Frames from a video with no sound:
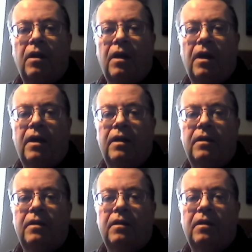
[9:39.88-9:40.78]

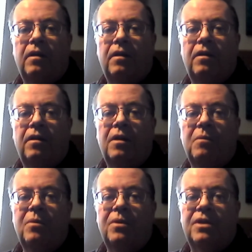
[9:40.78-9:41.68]
and it
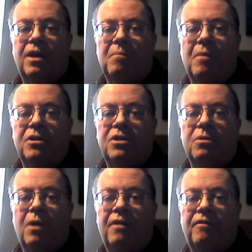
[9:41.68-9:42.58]
wouldn't take much
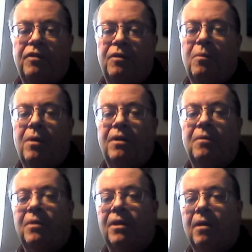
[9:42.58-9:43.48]
to outfit
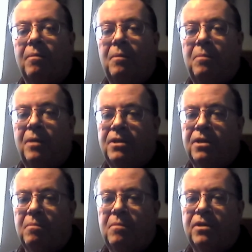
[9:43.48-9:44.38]
one with a couple of
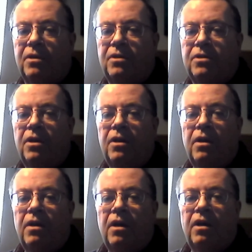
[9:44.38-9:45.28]
ballistic missiles
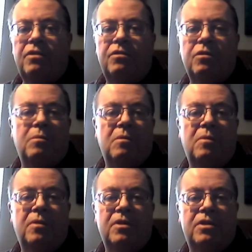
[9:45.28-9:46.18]
and drop them
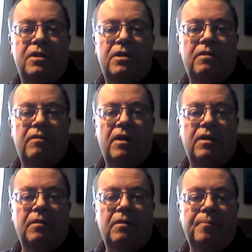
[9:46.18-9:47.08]
on the City of
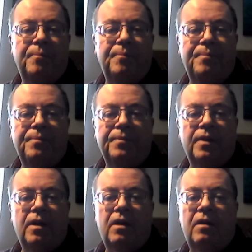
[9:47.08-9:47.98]
London
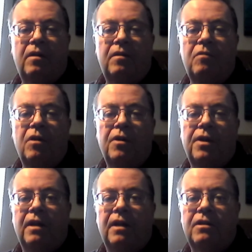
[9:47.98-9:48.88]
and ruin
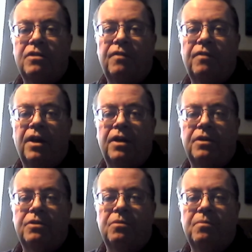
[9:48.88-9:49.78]
England's
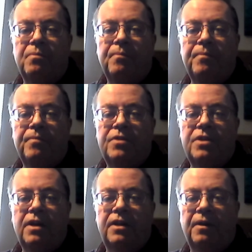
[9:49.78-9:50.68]
financial
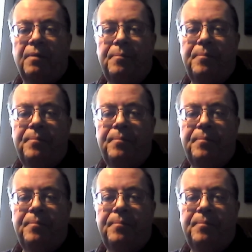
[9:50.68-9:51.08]
centre.